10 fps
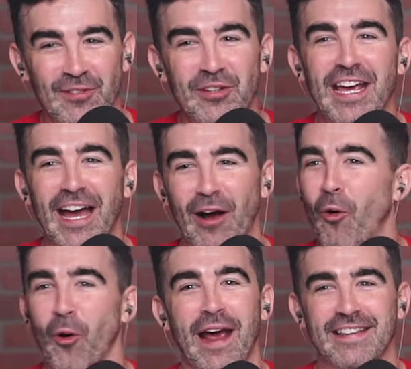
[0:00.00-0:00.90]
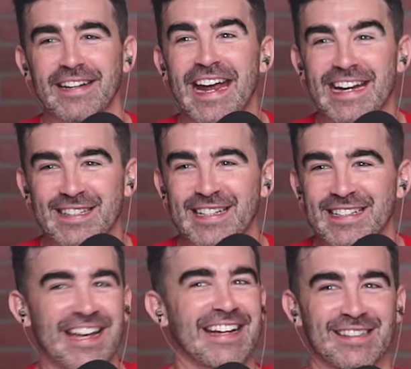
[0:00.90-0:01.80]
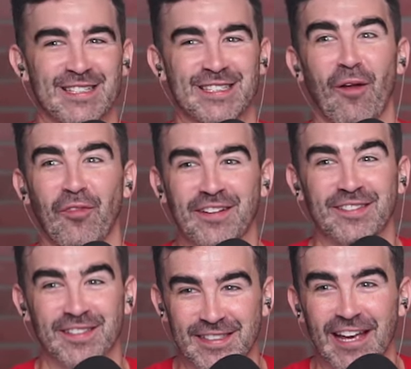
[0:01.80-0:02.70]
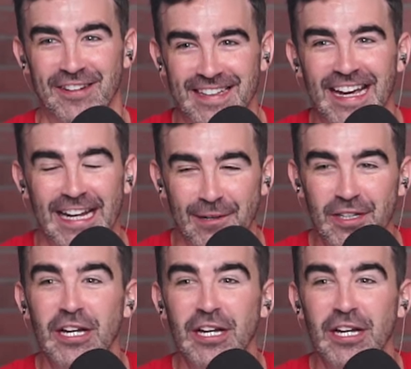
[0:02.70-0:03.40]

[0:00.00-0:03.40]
Yeah, or as an 8 seed taking the Celtics to seven games.